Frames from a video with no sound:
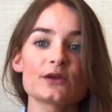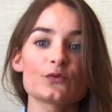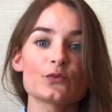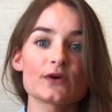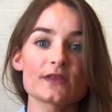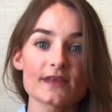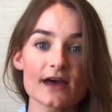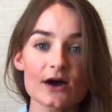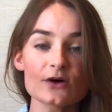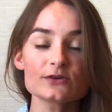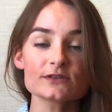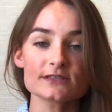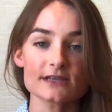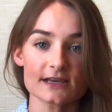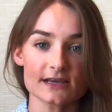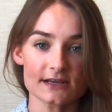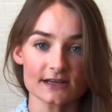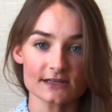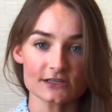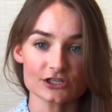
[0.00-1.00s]
and without
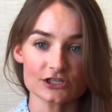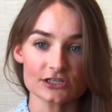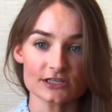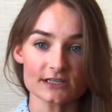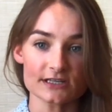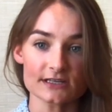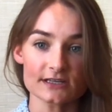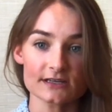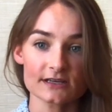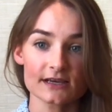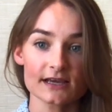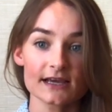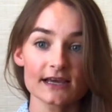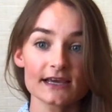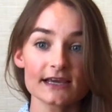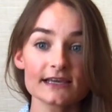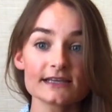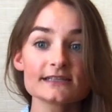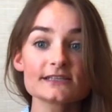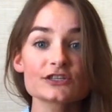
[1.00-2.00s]
ADHD
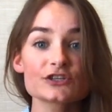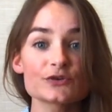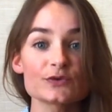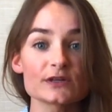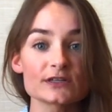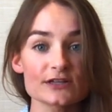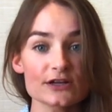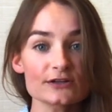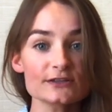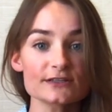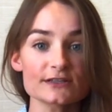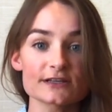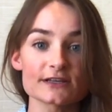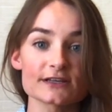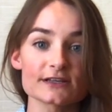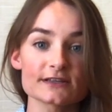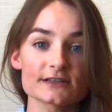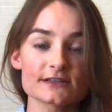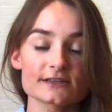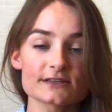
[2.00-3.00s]
into
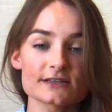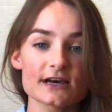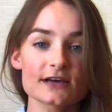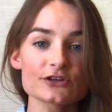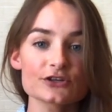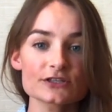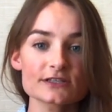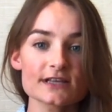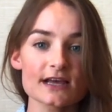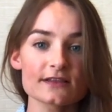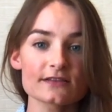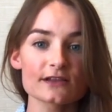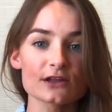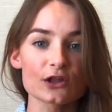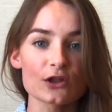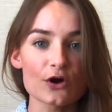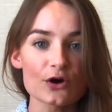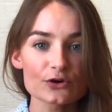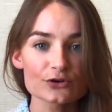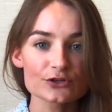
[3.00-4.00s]
adulthood to understand the
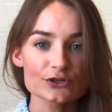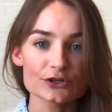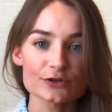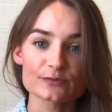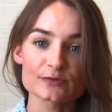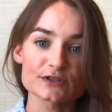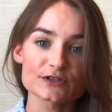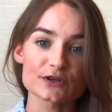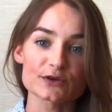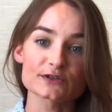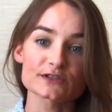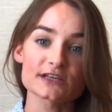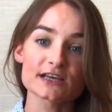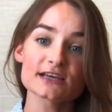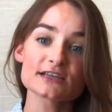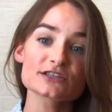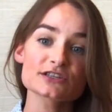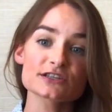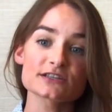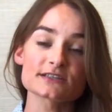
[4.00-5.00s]
long term
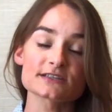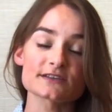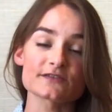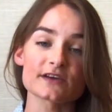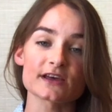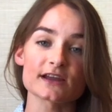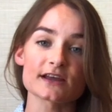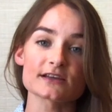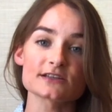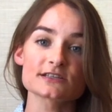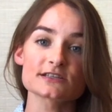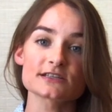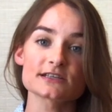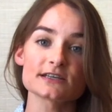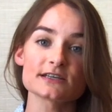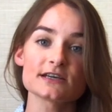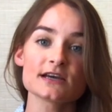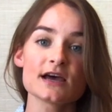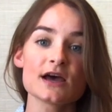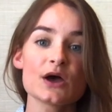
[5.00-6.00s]
associations of
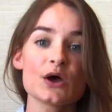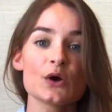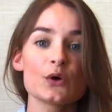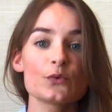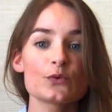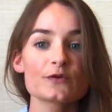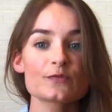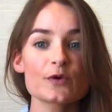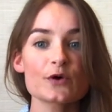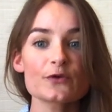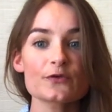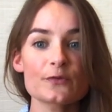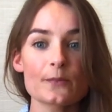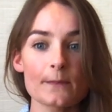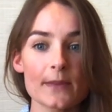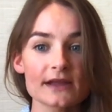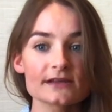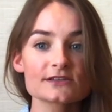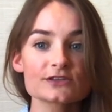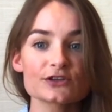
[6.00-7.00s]
ADHD with both
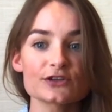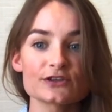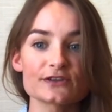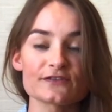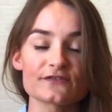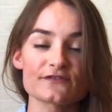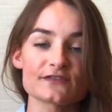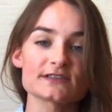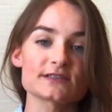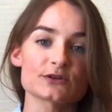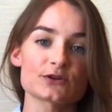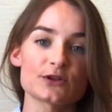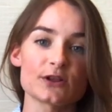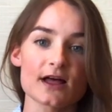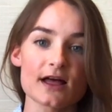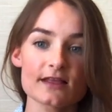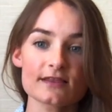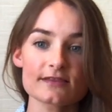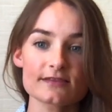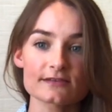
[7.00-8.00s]
mental and physical
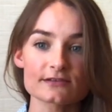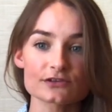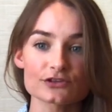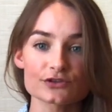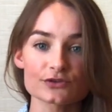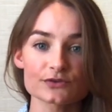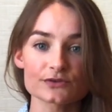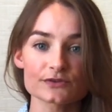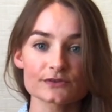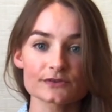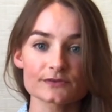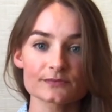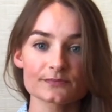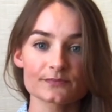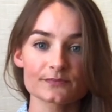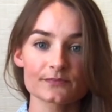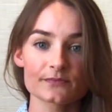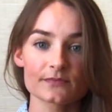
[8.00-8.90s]
health issues.